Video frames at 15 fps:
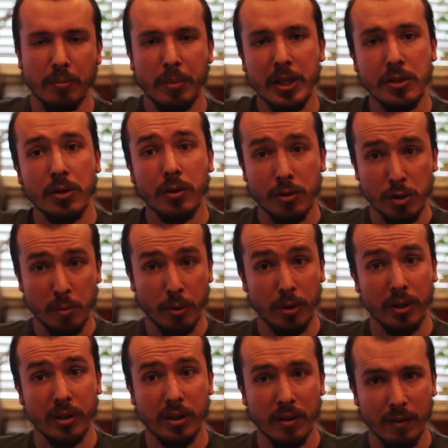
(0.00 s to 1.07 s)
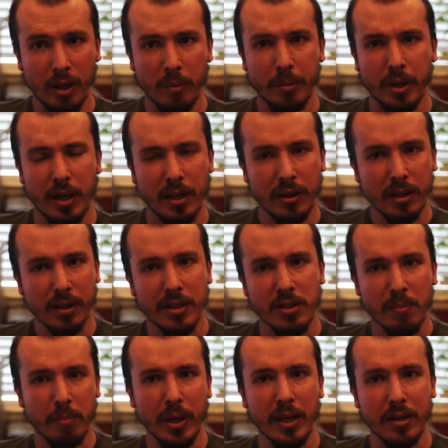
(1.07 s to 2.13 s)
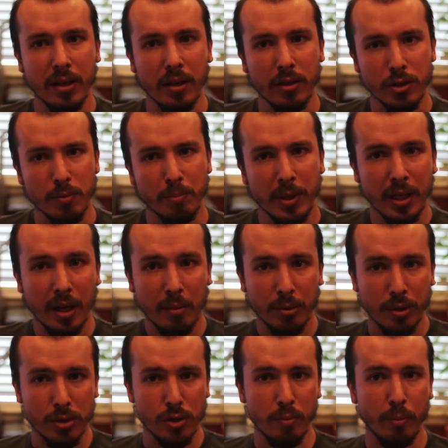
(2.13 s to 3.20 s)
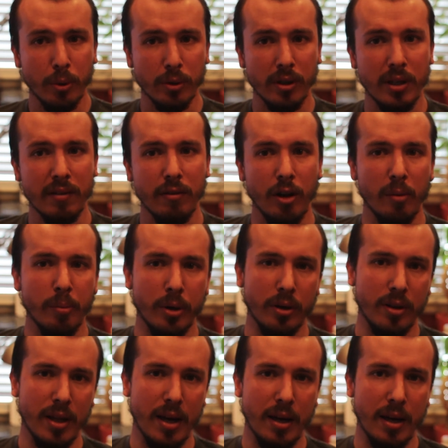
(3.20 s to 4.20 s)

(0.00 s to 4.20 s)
Plus, you're supporting the developer, and I think that's a big deal, being able to support the developer